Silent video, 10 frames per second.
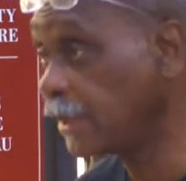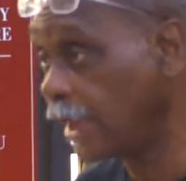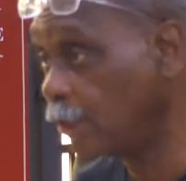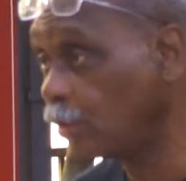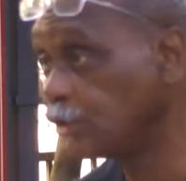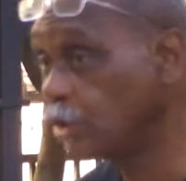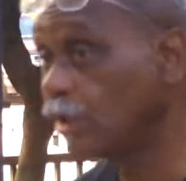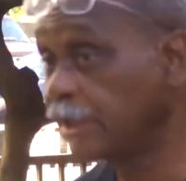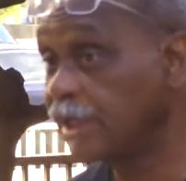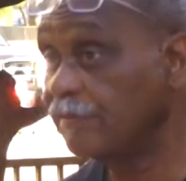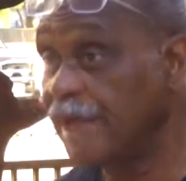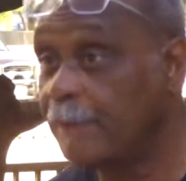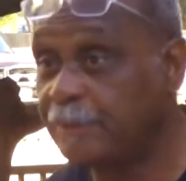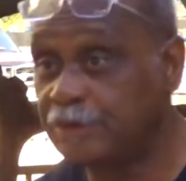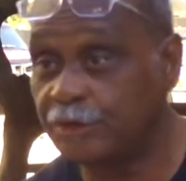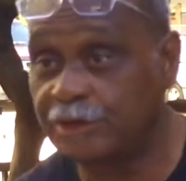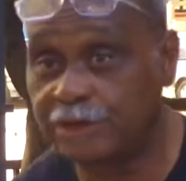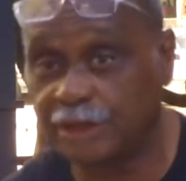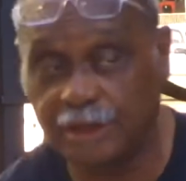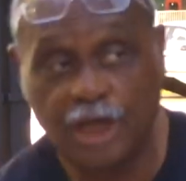that I want y'all to give an
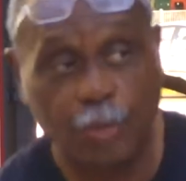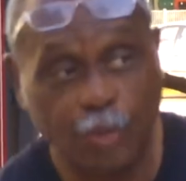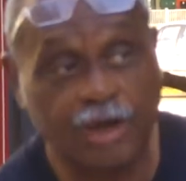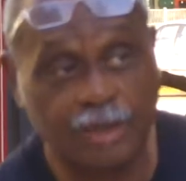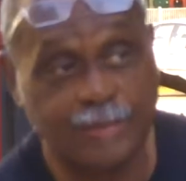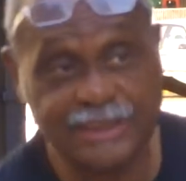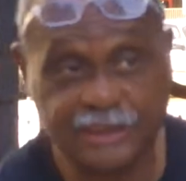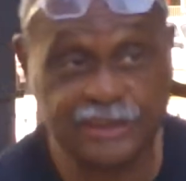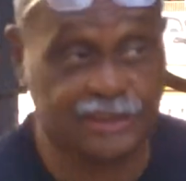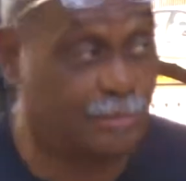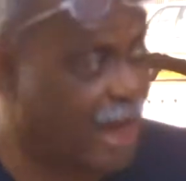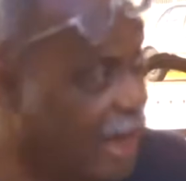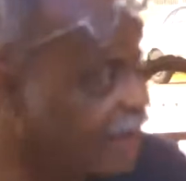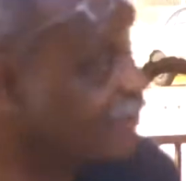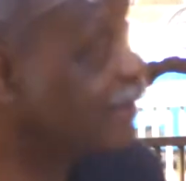opportunity. Welcome my sister Iman.